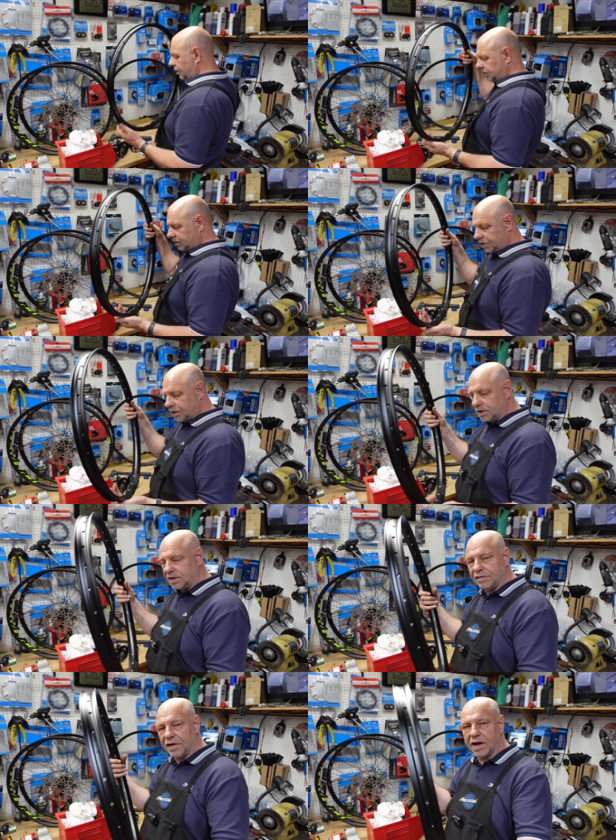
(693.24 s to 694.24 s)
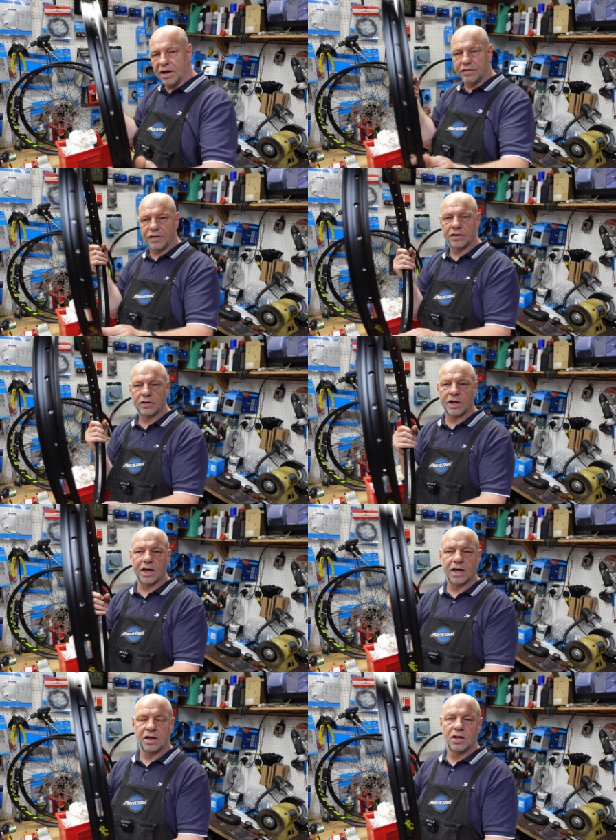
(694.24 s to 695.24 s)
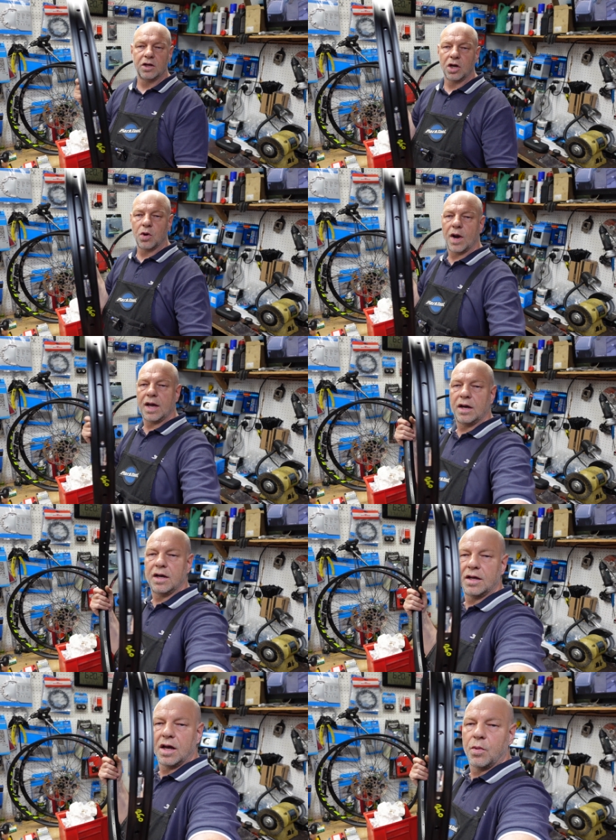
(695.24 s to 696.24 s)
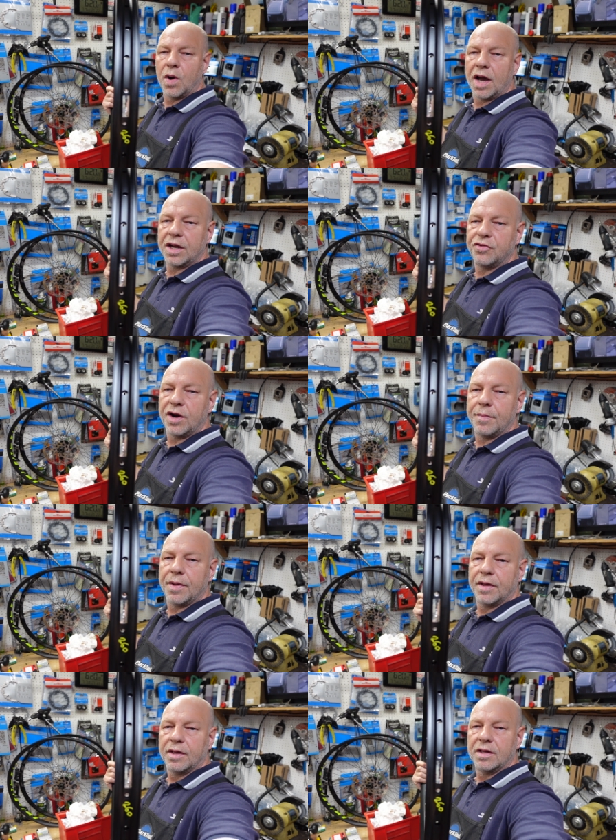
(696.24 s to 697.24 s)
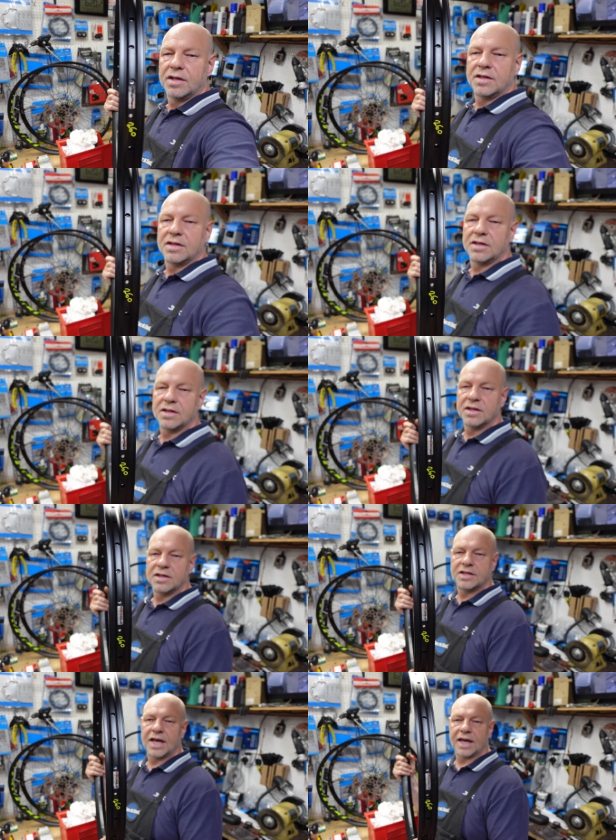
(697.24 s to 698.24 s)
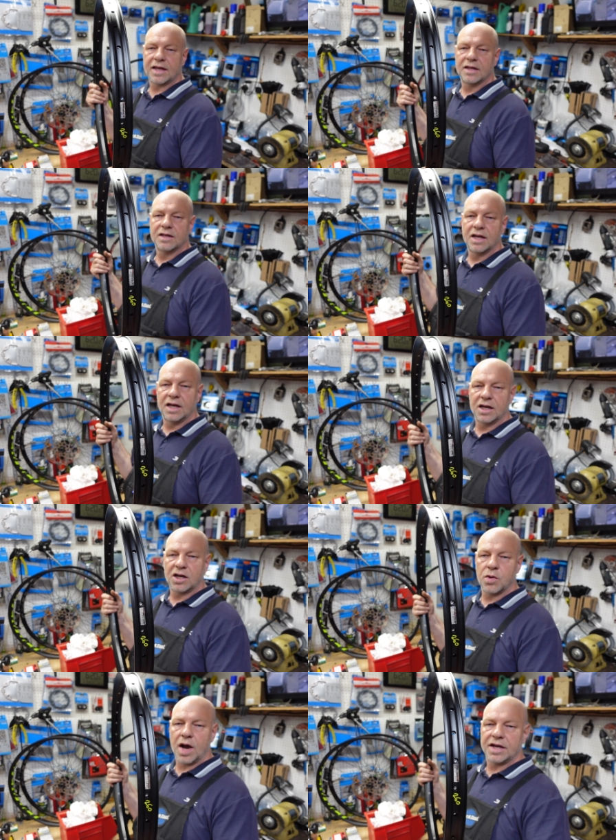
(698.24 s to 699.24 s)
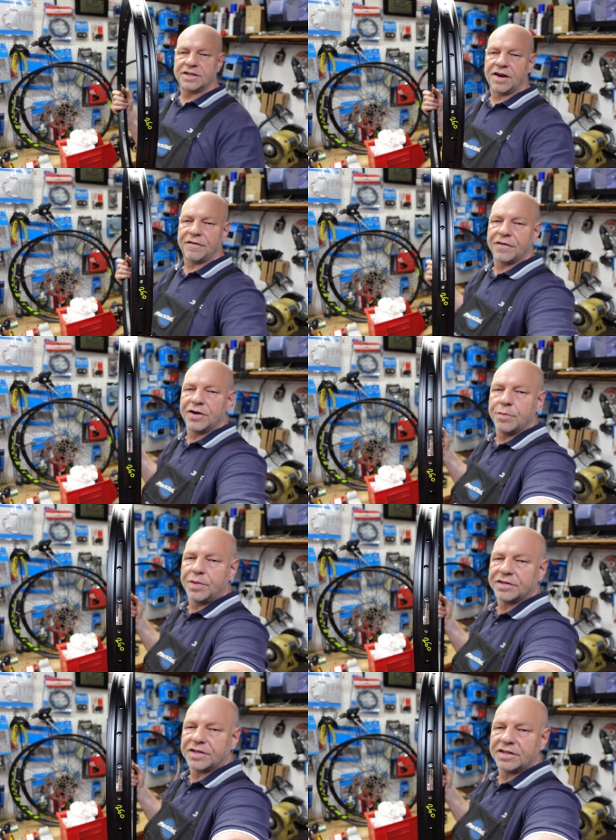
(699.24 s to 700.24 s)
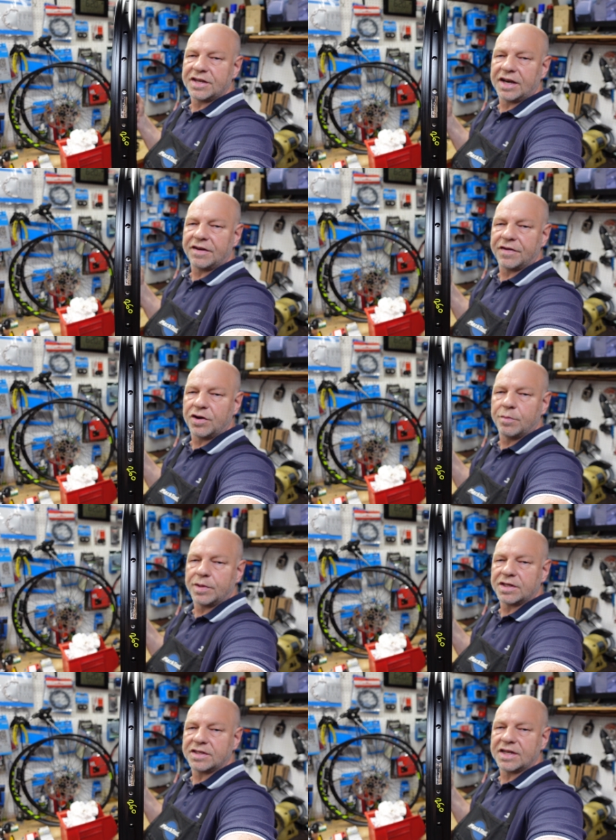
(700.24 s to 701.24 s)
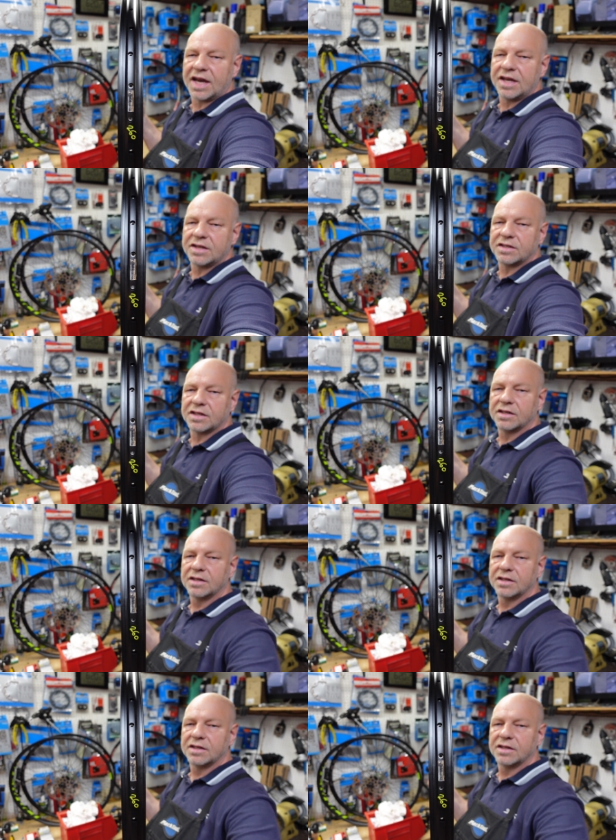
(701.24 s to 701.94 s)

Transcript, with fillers: That's the 35, okay, quite a, a wide rim tech, uh, quite a diff number of, set of different numbers of tyres,